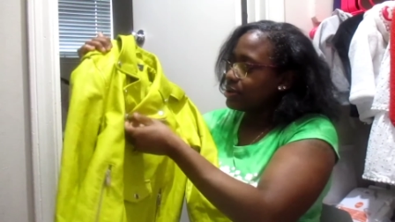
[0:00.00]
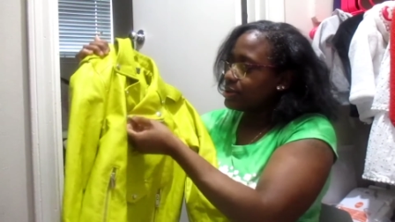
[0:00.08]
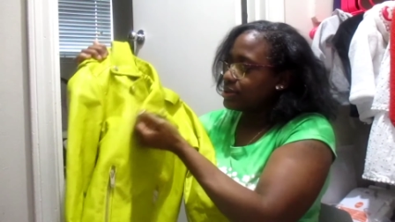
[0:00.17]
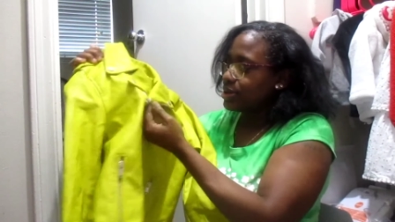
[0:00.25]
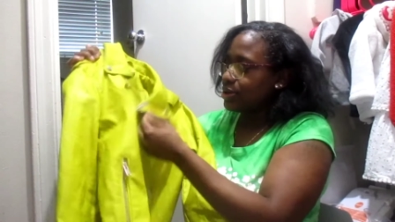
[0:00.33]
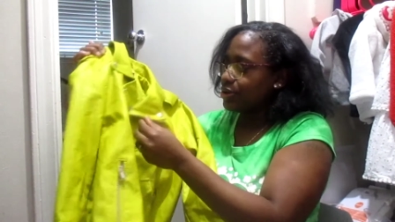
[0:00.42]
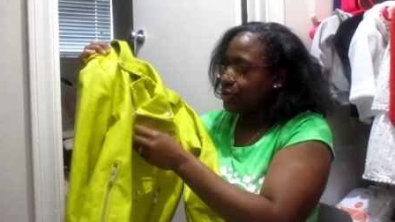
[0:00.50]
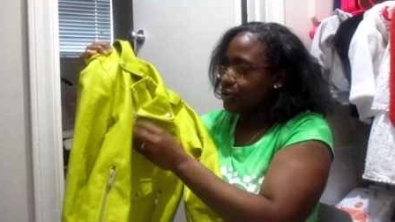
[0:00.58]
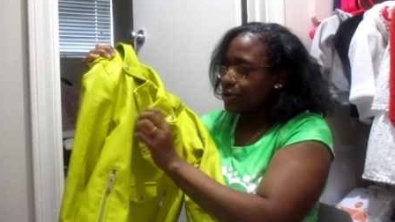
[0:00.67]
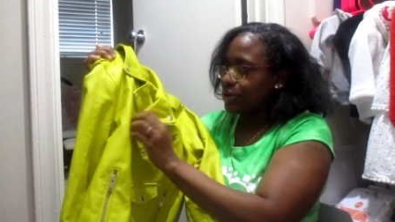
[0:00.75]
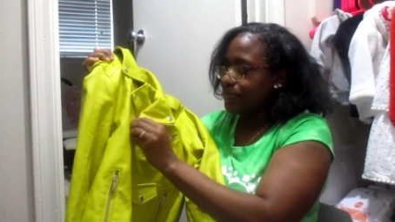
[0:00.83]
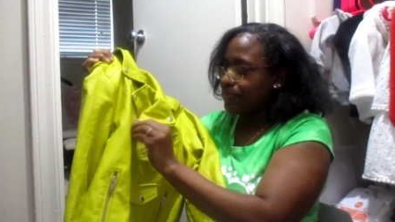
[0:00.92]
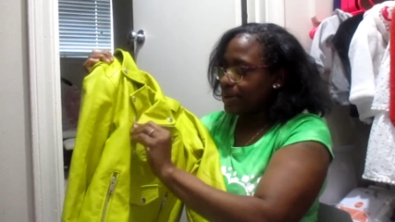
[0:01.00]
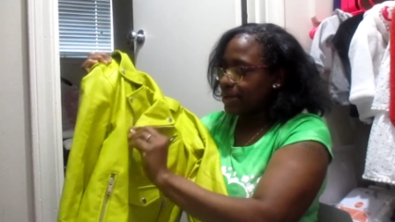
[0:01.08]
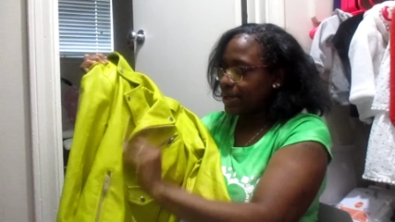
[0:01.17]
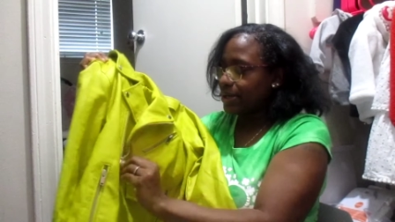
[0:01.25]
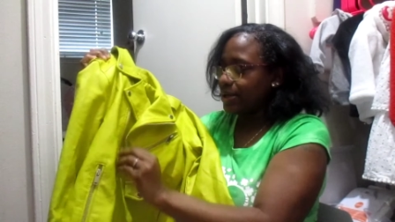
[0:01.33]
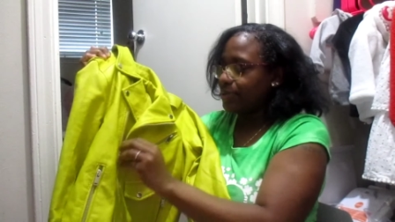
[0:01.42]
So you can button
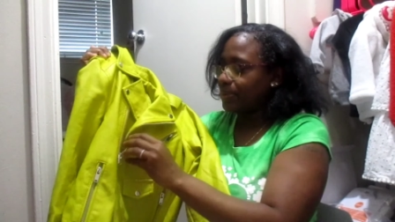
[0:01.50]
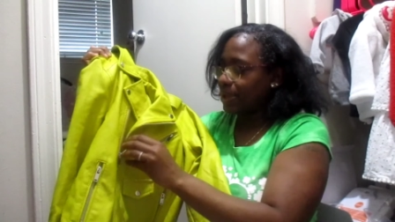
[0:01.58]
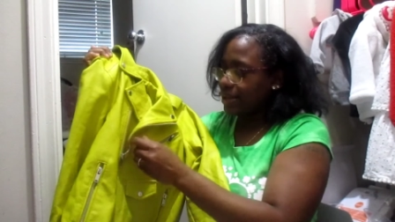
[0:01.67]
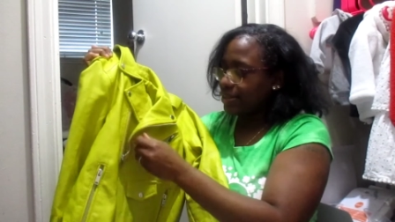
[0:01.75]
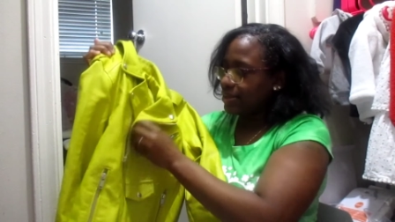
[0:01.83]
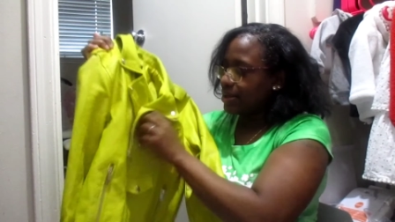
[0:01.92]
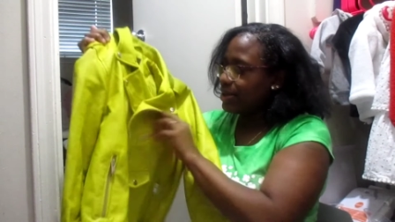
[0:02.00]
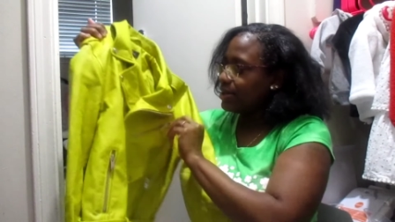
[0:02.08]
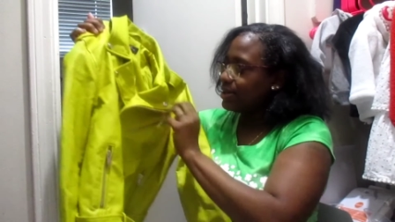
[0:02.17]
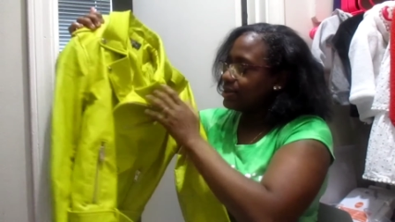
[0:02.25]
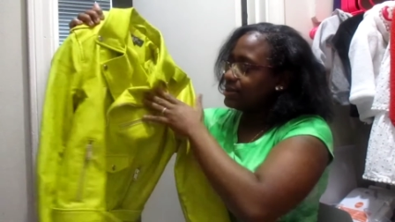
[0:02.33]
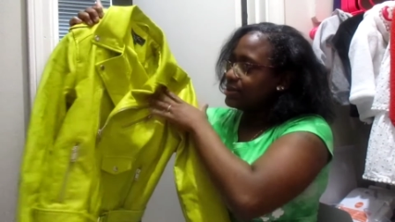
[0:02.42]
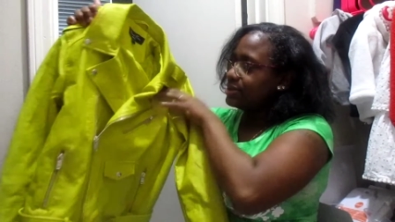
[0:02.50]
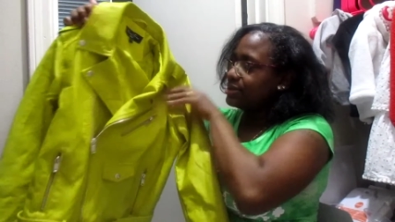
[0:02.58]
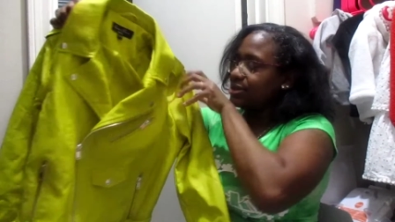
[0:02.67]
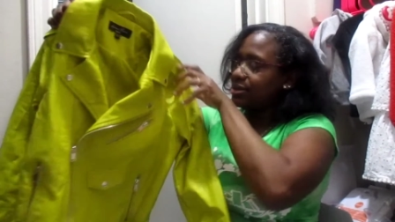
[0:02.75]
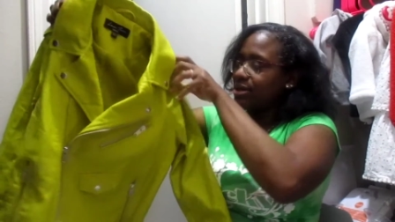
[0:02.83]
it up like this.